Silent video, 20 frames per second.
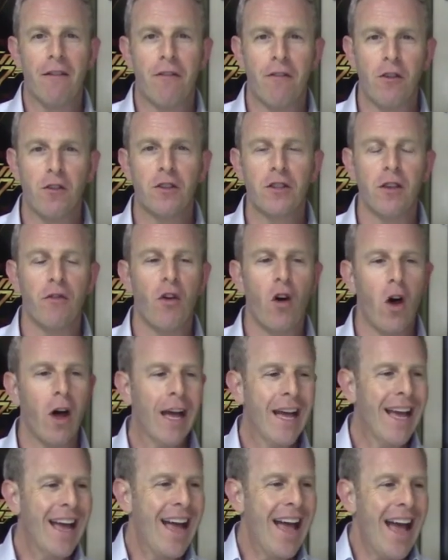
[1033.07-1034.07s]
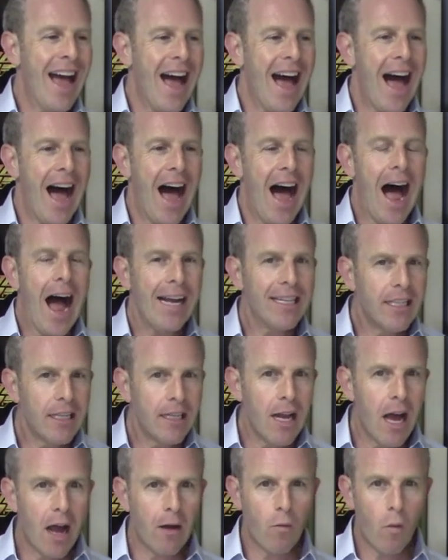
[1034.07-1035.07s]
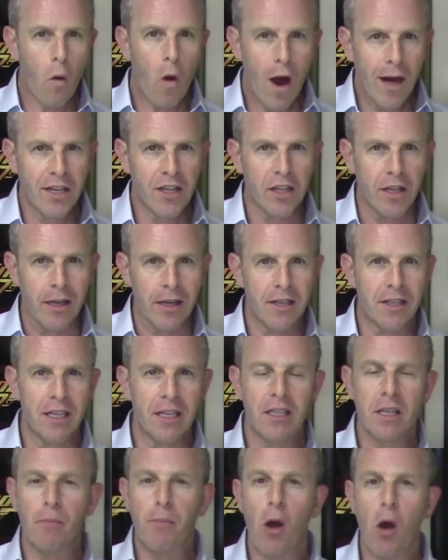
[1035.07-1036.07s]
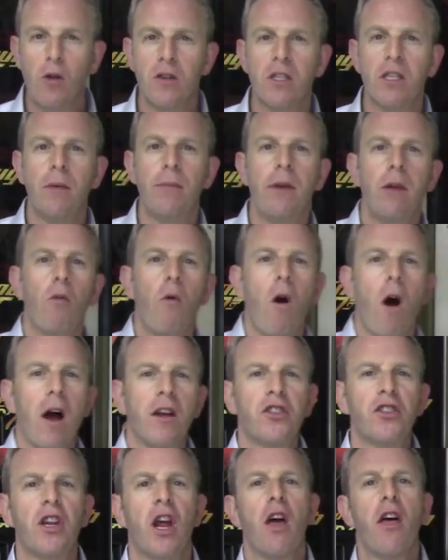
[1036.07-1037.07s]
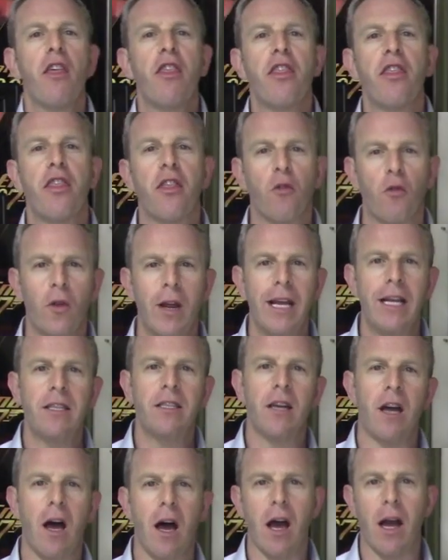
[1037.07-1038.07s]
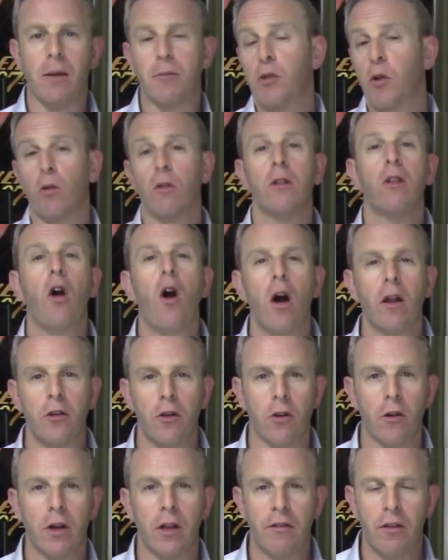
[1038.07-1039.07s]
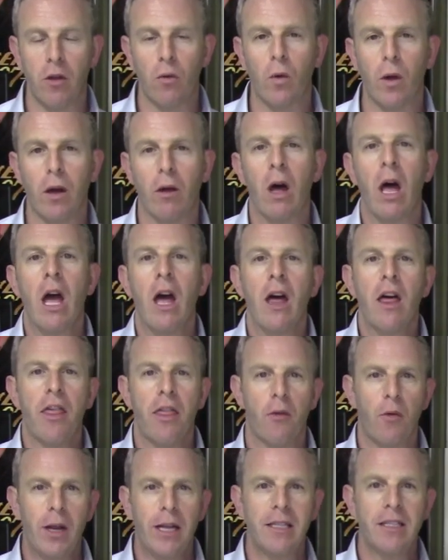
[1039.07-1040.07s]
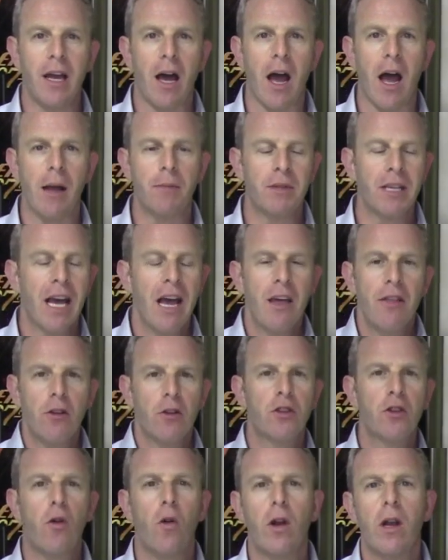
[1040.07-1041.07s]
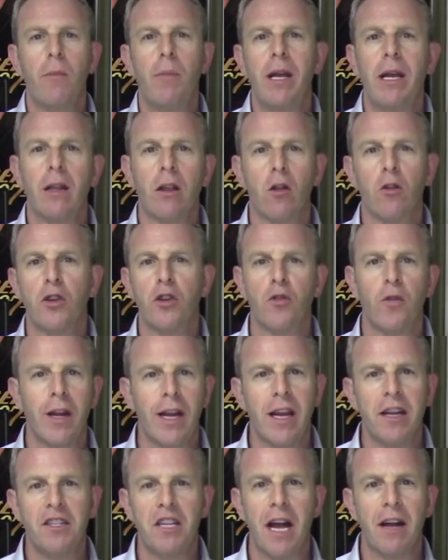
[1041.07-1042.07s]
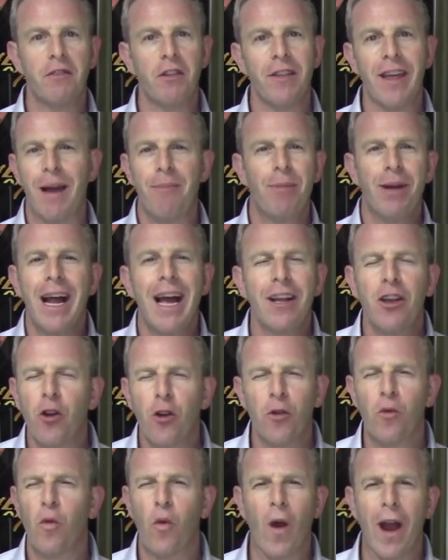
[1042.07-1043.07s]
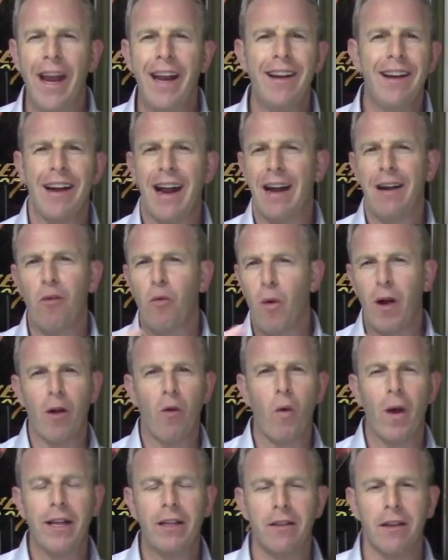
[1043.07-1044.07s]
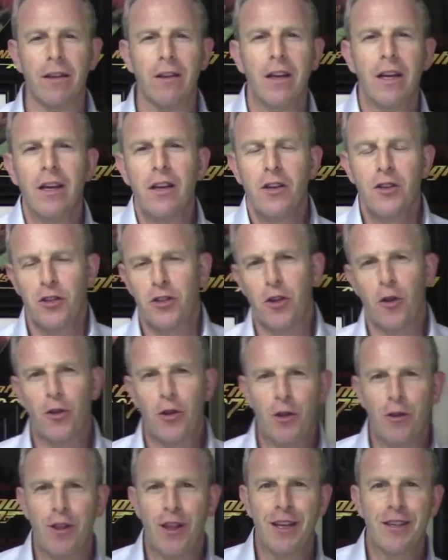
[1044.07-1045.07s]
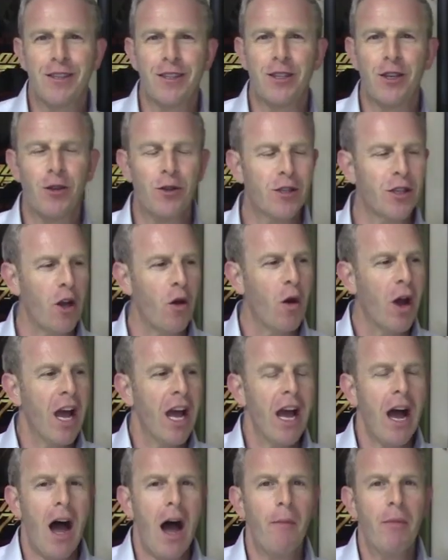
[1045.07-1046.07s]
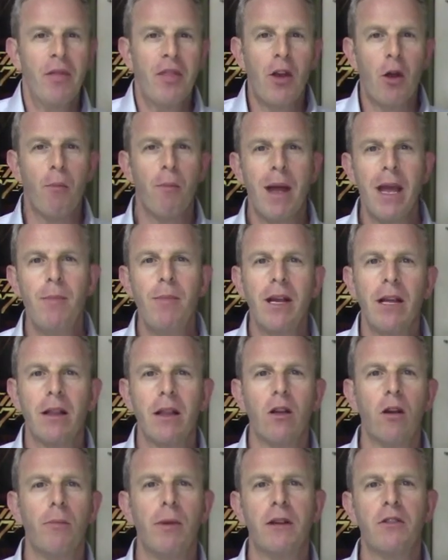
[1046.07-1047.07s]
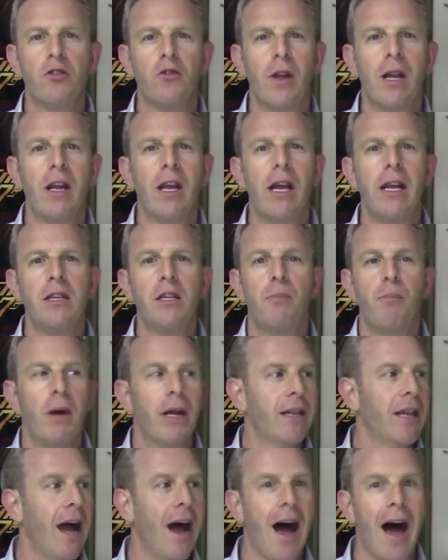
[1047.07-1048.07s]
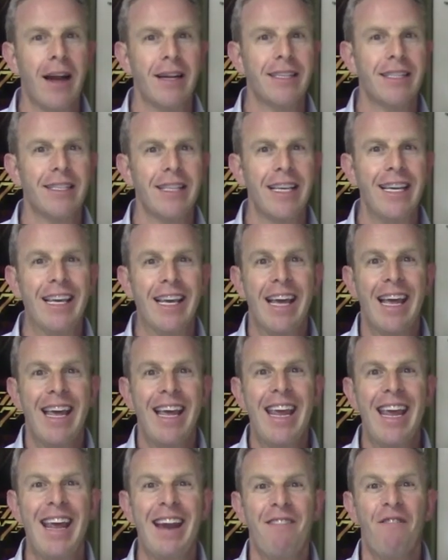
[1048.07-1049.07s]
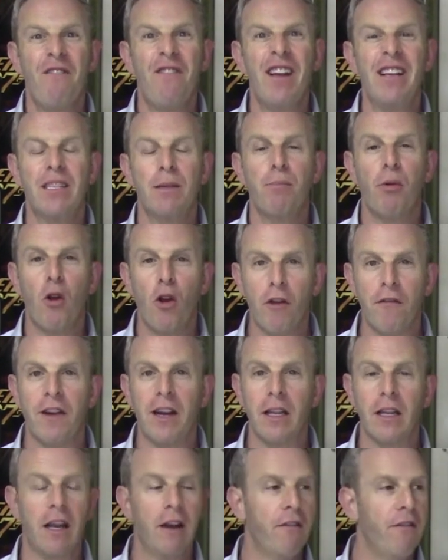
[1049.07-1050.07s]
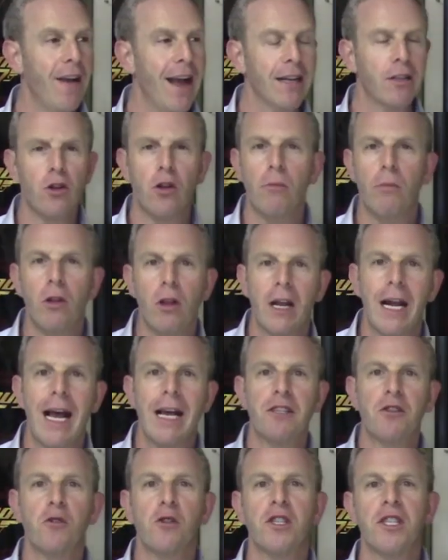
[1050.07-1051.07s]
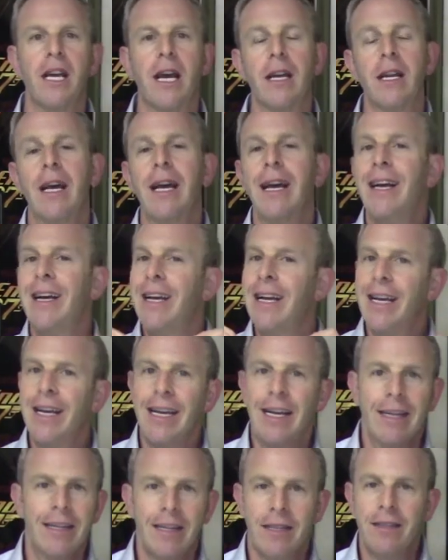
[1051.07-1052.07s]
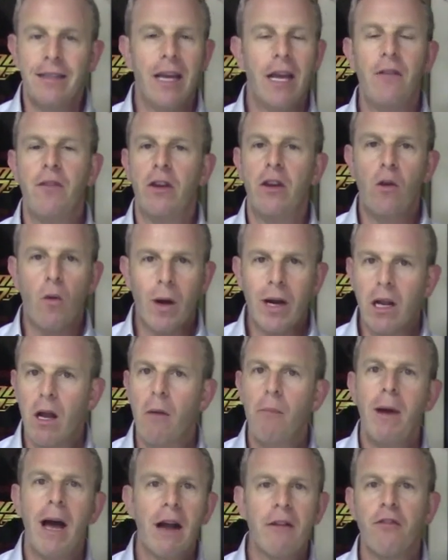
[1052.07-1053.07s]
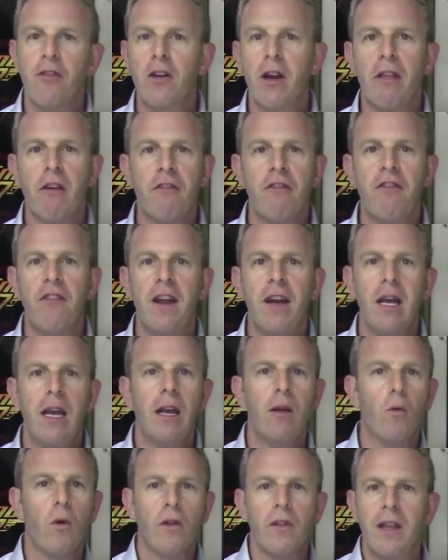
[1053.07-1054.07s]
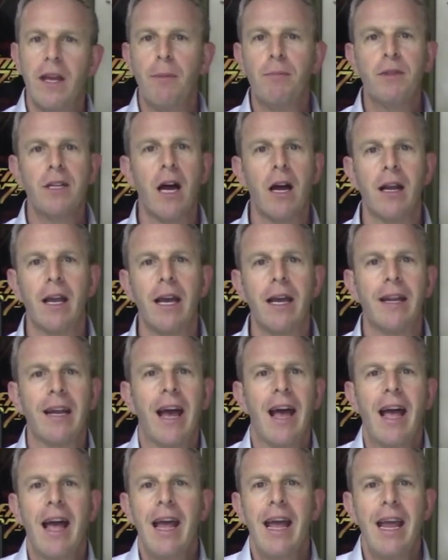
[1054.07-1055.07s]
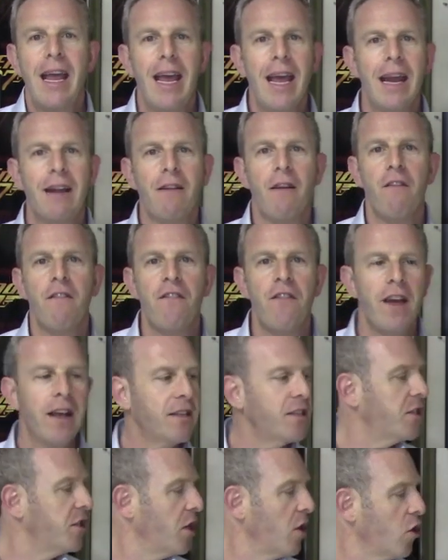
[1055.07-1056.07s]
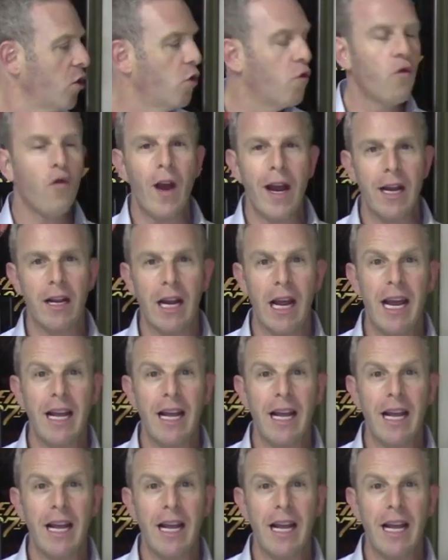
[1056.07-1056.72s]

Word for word: First of all, I did not wash this. It's supposed to be washed three times, or laundered, if you will, three times. There's going to be a little shrinkage after that, but I couldn't wait, and I didn't want to wait to show you this too. So um, there may be a little bit shrinkage, but honestly, it fits perfectly. In fact, Turnbull and Asser said, David, you want to come back for another fitting? We'll nip, tuck it. It fits great.